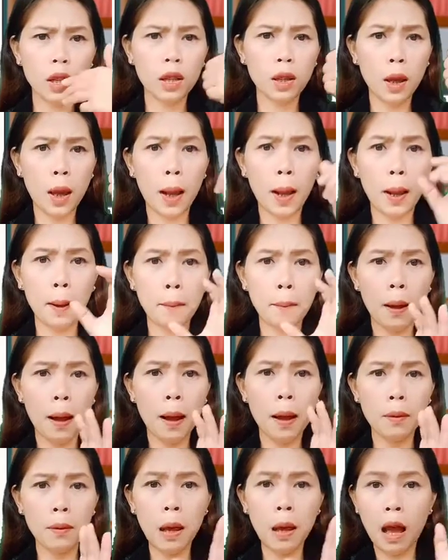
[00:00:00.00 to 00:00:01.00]
The most
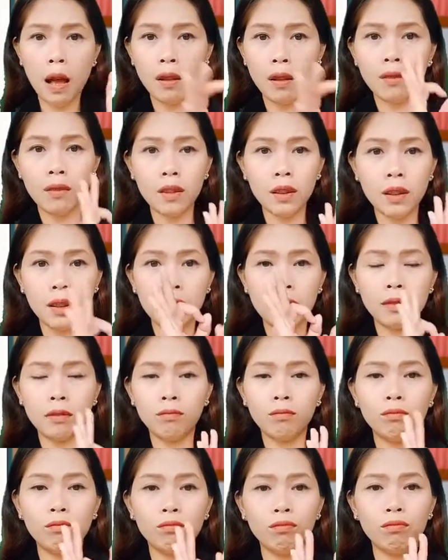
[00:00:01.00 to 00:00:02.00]
popular
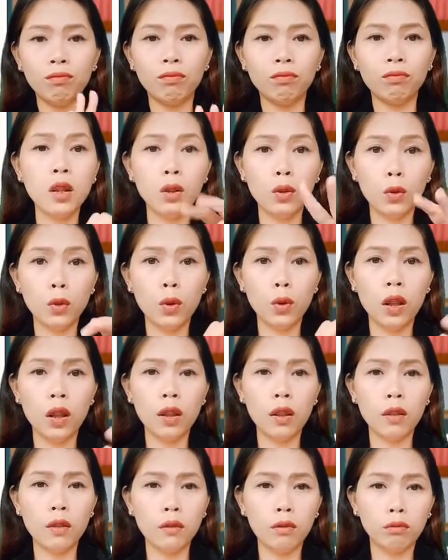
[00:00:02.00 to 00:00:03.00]
festival held on the
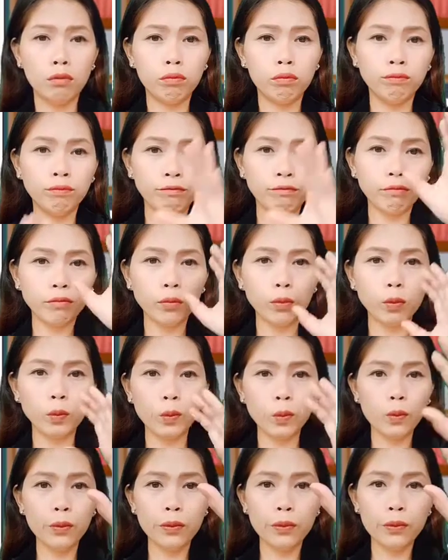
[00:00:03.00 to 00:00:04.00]
12th full
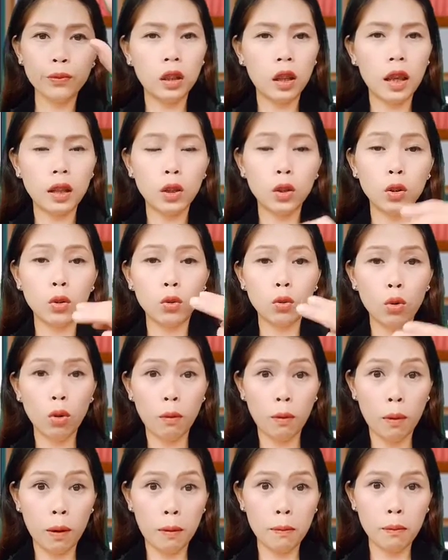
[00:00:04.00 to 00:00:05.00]
moon,
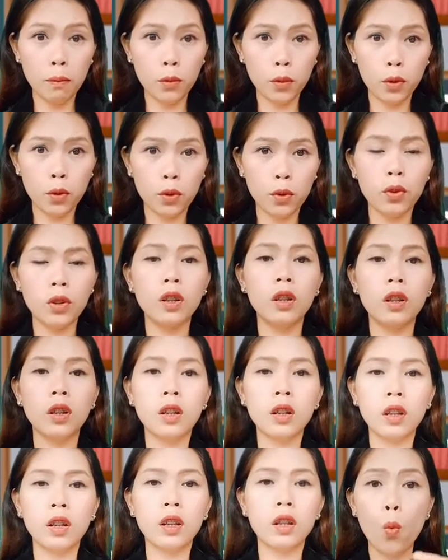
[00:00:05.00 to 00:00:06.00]
usually in
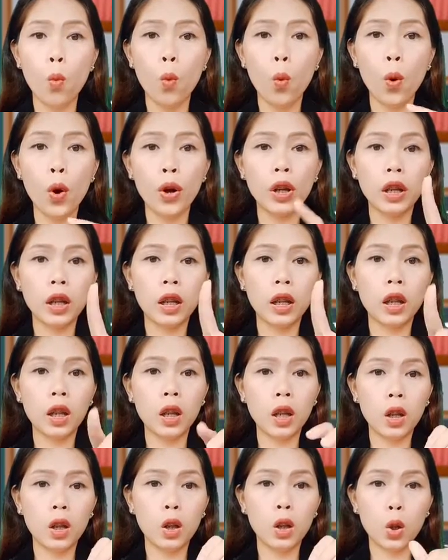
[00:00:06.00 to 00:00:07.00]
November.
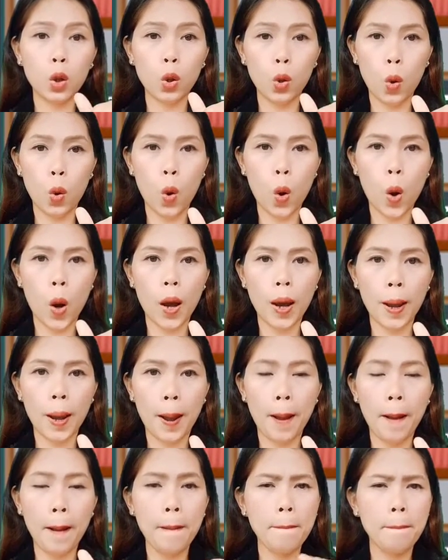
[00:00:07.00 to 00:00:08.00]
The
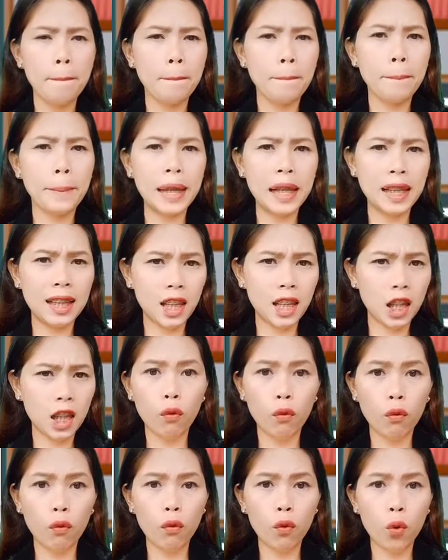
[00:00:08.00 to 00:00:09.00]
word loy means
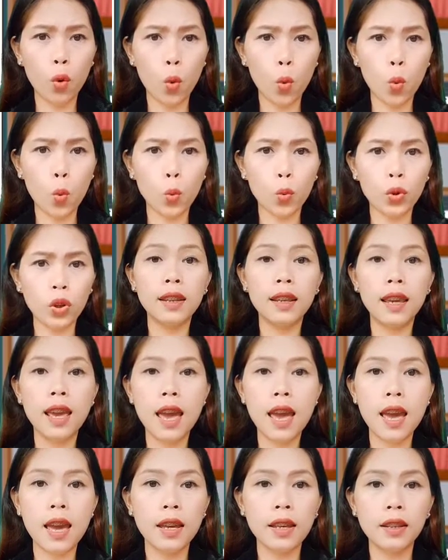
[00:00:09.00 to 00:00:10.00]
to float,
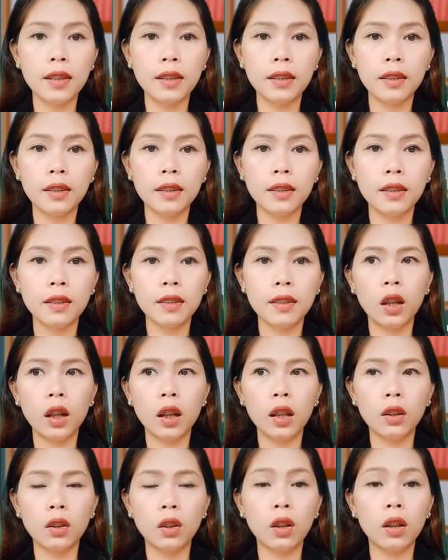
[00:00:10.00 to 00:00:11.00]
and
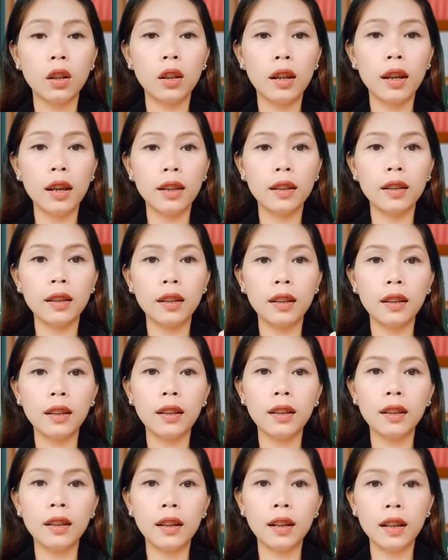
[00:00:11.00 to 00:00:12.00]
krathong
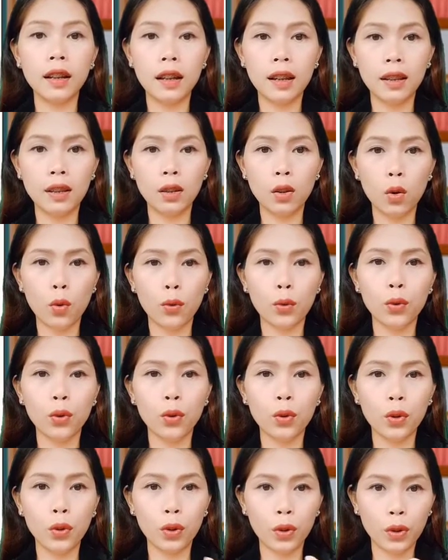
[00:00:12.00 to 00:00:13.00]
refers to a
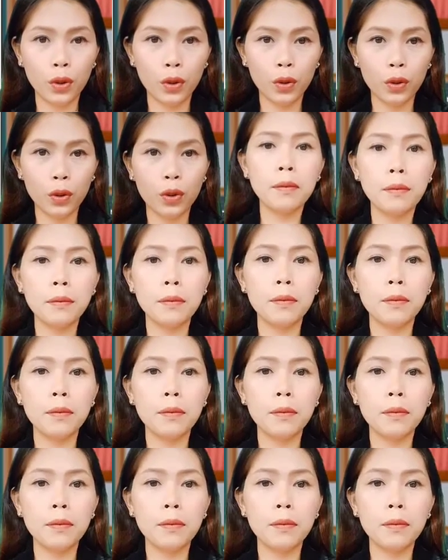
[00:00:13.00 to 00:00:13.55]
piece of banana